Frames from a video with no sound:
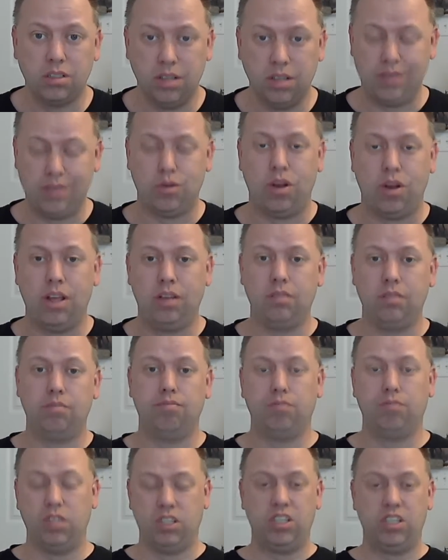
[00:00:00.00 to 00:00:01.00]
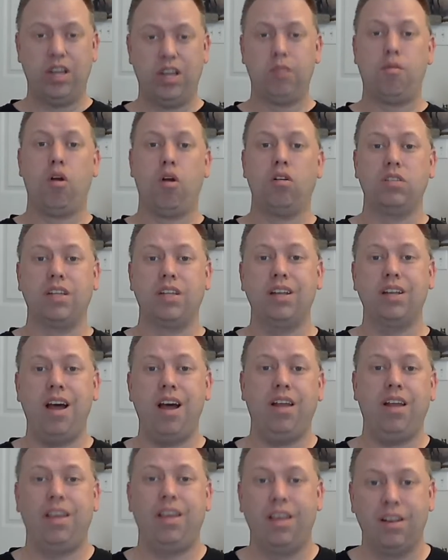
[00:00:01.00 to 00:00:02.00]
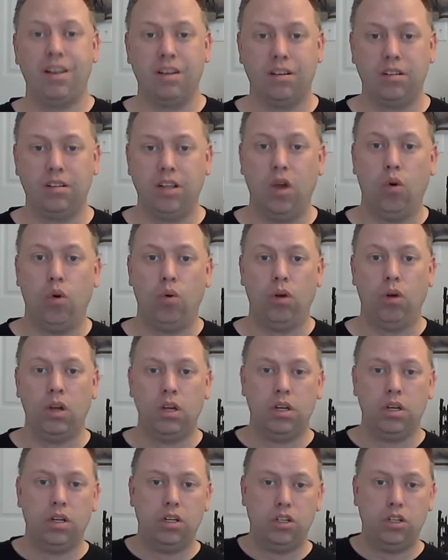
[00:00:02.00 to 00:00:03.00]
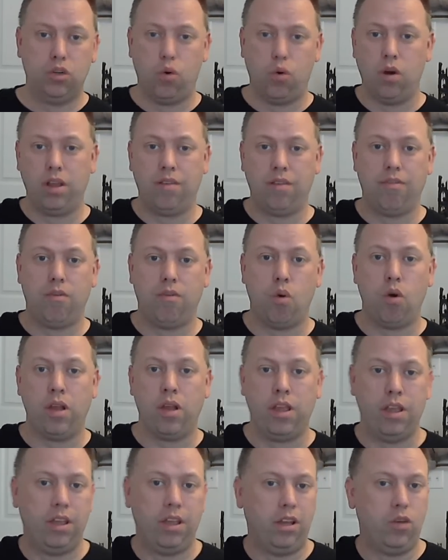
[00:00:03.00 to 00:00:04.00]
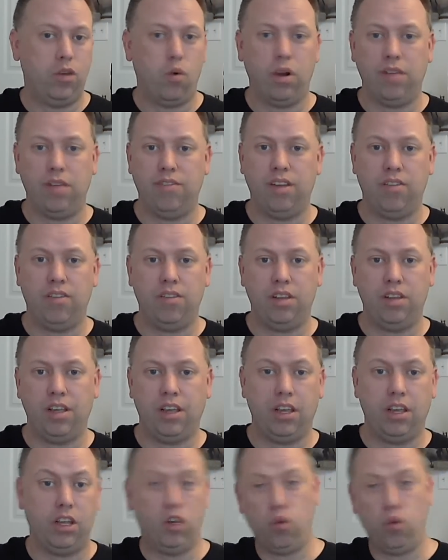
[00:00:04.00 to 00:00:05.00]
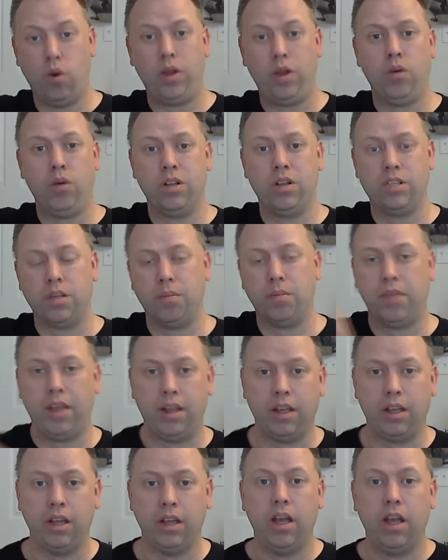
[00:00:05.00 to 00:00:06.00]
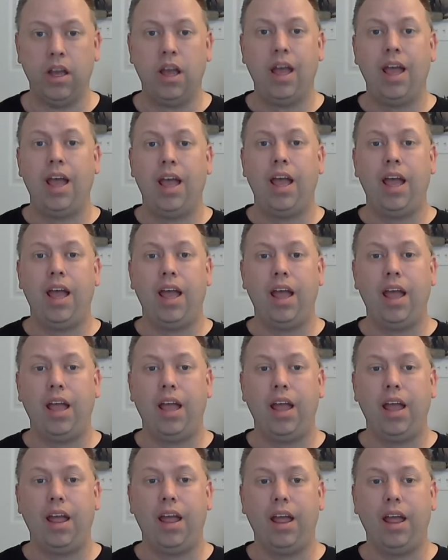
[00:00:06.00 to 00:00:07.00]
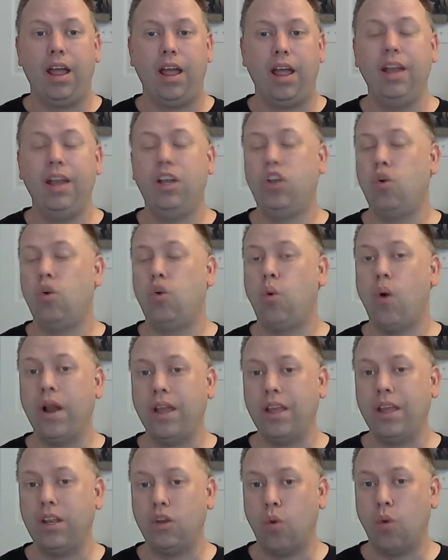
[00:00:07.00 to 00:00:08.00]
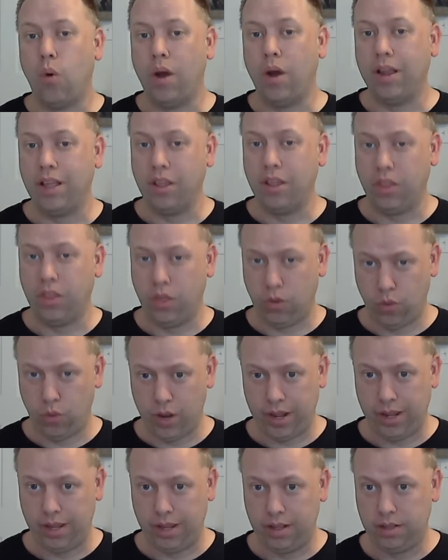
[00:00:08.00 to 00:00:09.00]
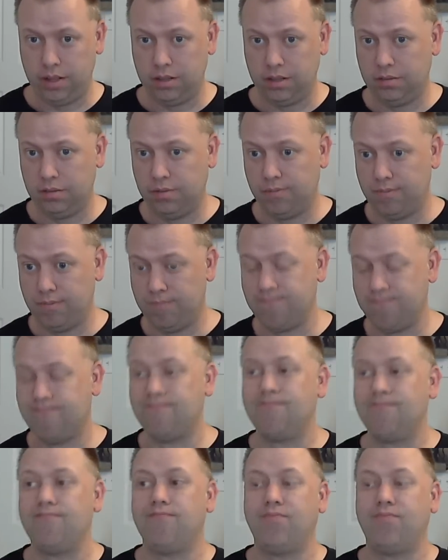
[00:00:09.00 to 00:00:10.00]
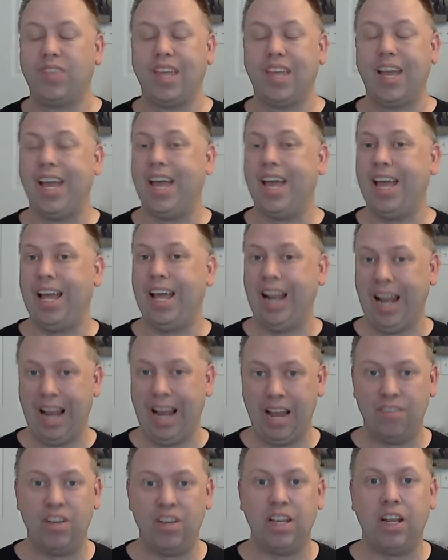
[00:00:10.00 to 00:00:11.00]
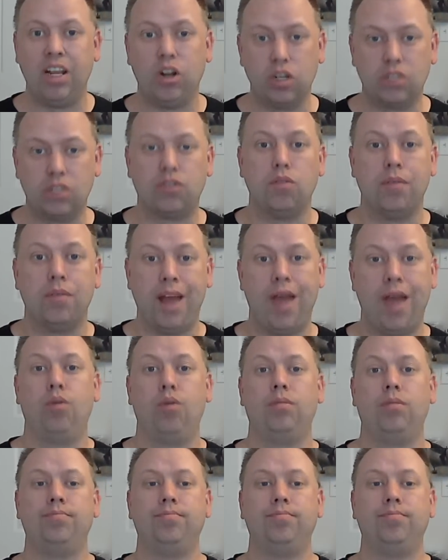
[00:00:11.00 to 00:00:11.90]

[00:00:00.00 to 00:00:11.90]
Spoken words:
That's right, to settle Mars, and not in, 2040, 2050, 21 something. In 2023, 11 years from now.